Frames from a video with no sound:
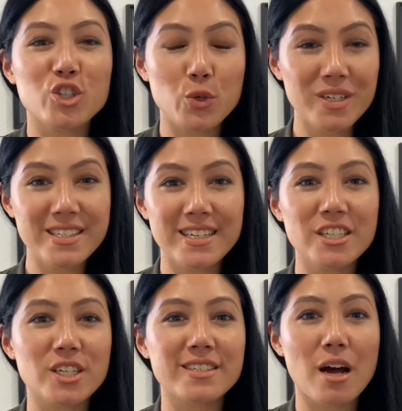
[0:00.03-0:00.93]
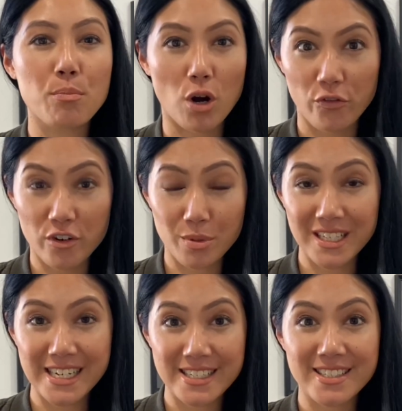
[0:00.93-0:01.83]
you want to see just how profitable
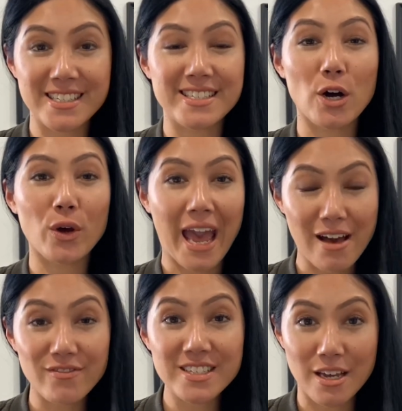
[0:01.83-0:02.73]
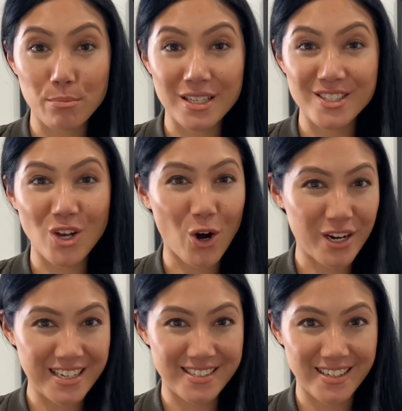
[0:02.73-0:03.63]
it is to sell Canva templates on
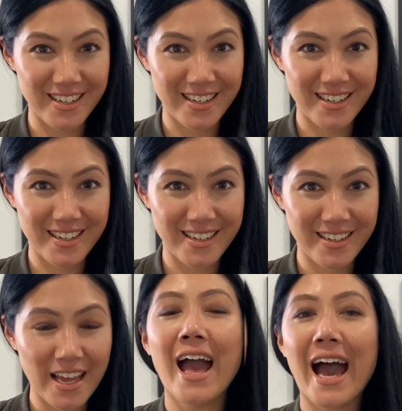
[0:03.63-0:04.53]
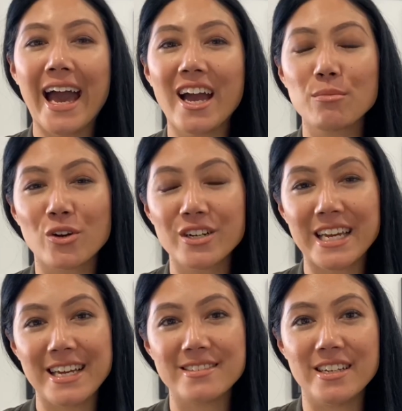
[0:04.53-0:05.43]
Etsy? Hey, I'm Lauren
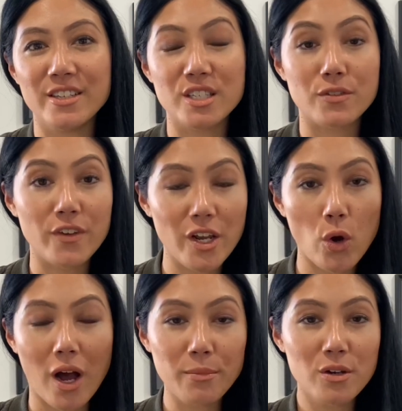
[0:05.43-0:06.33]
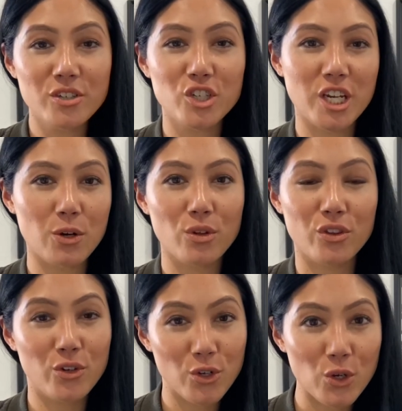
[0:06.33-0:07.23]
Keys, and in this video, I'm going to share with
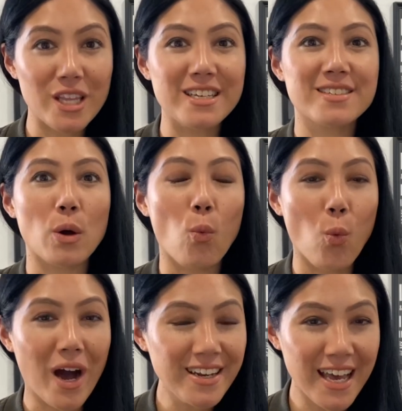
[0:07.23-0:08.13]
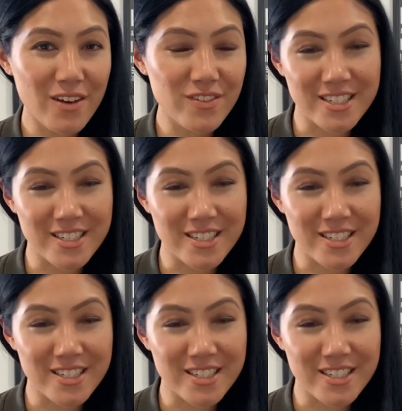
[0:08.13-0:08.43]
you this one Canva